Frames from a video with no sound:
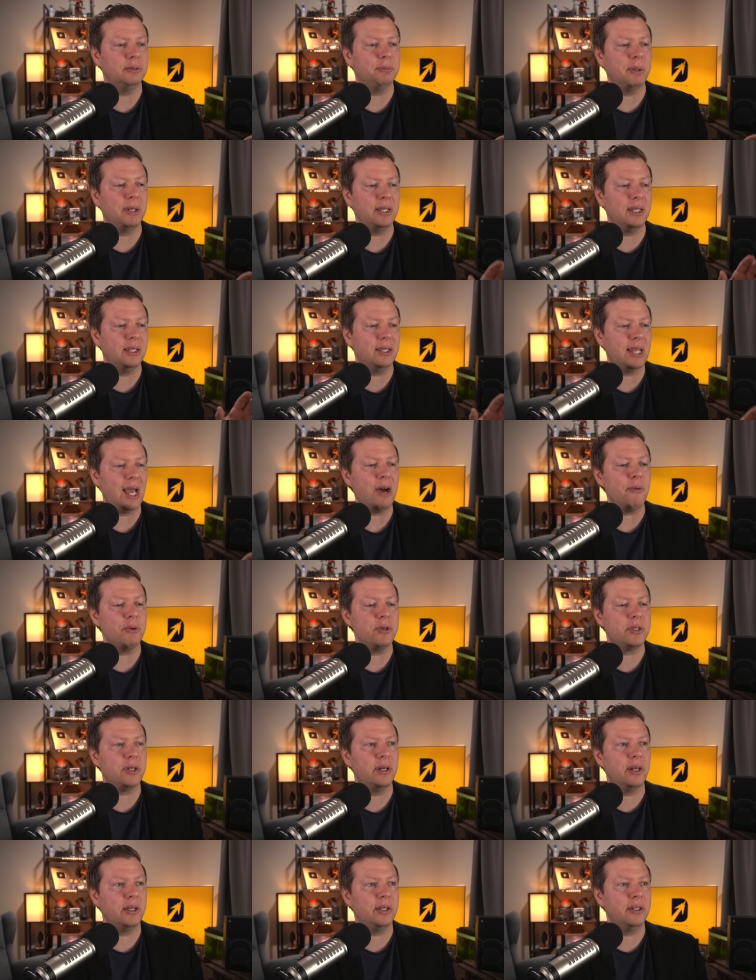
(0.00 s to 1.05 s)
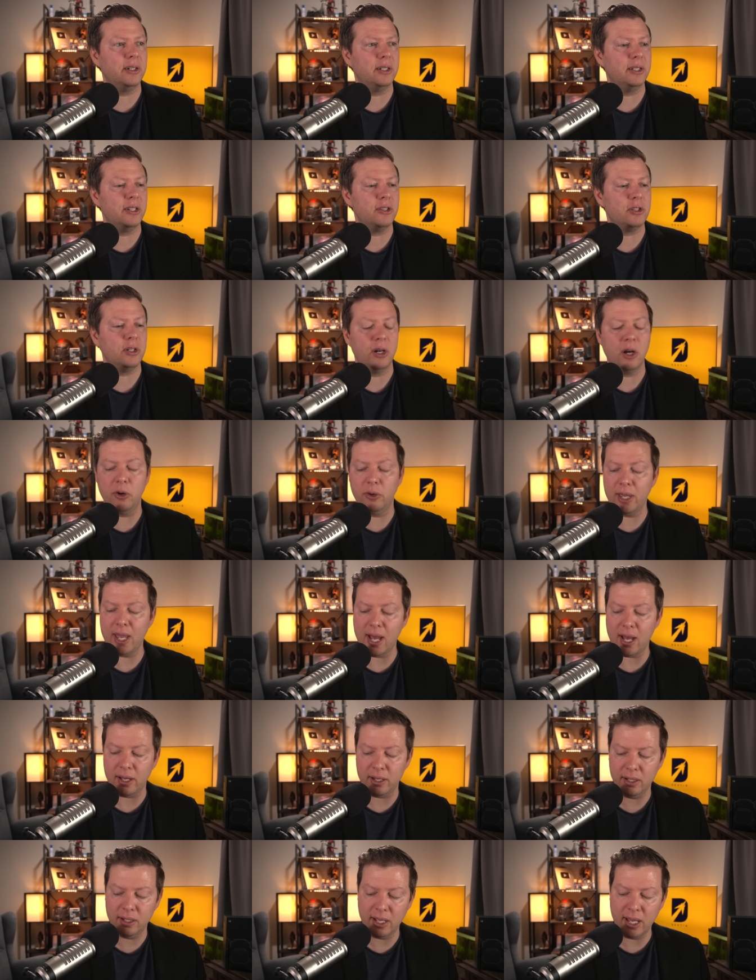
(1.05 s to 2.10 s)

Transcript: But that was another addition. Oh, yeah.